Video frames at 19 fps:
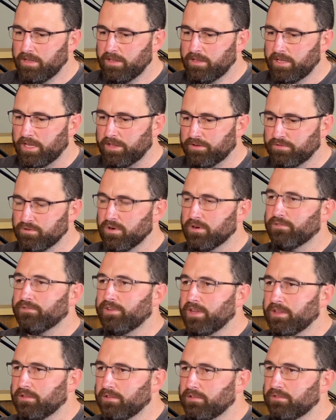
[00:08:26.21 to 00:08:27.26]
that through our
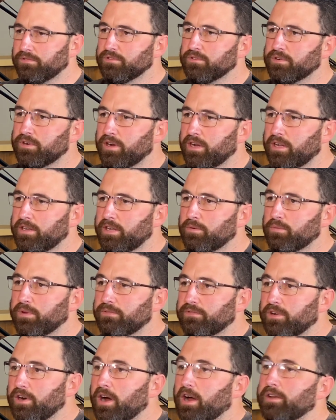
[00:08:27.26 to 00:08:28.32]
faith and through God that
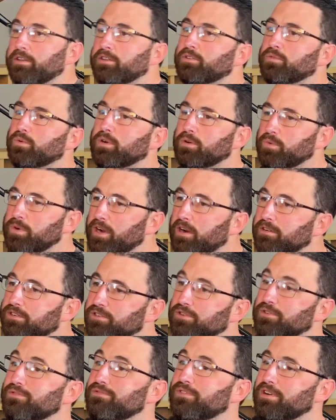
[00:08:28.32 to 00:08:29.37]
we've gotten to where we are
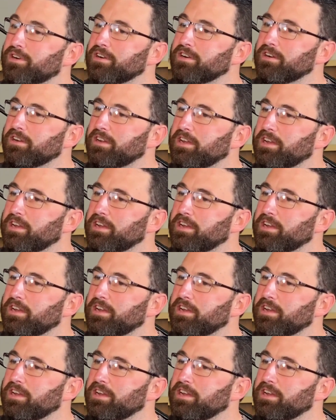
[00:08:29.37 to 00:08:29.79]
so far,